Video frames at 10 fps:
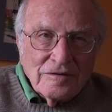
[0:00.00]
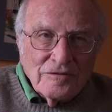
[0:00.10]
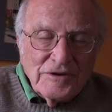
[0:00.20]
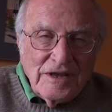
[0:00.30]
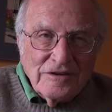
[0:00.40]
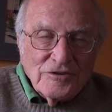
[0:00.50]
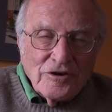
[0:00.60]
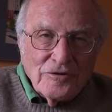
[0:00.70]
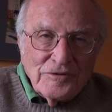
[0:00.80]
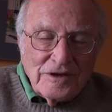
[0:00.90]
Creating the
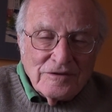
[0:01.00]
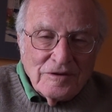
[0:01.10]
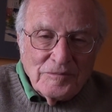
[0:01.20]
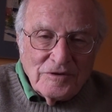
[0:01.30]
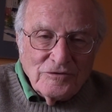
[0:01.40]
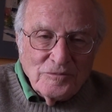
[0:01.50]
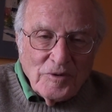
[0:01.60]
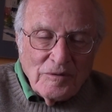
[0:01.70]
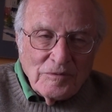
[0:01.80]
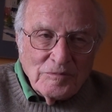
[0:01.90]
curriculum, as you
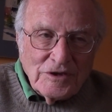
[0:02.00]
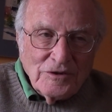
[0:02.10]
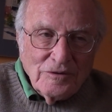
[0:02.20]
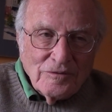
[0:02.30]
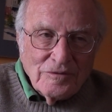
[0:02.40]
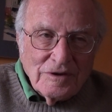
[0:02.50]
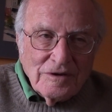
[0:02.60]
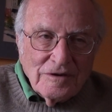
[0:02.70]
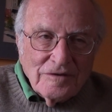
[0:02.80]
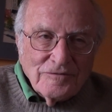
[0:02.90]
probably know,
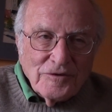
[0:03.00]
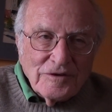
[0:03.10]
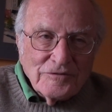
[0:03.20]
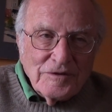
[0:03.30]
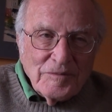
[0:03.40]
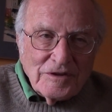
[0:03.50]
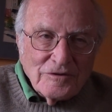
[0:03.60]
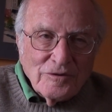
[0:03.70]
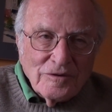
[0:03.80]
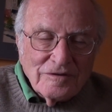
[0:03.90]
for a
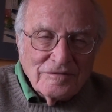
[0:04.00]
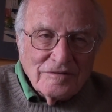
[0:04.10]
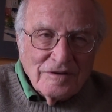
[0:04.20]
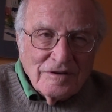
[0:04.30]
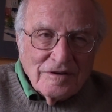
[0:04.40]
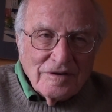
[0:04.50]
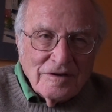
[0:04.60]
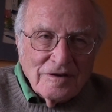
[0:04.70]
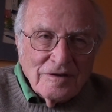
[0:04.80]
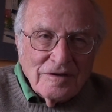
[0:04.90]
3-month course
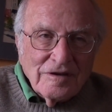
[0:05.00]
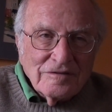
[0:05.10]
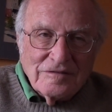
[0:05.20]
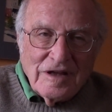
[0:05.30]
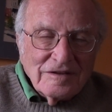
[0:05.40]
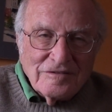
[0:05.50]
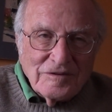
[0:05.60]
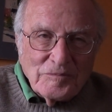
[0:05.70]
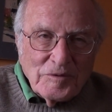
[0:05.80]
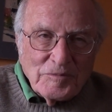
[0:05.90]
is not a
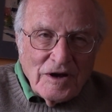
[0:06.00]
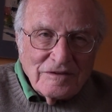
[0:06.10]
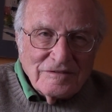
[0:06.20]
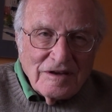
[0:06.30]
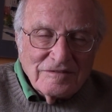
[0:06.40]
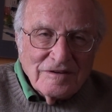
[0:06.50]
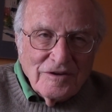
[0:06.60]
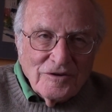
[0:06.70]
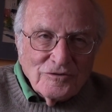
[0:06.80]
simple process.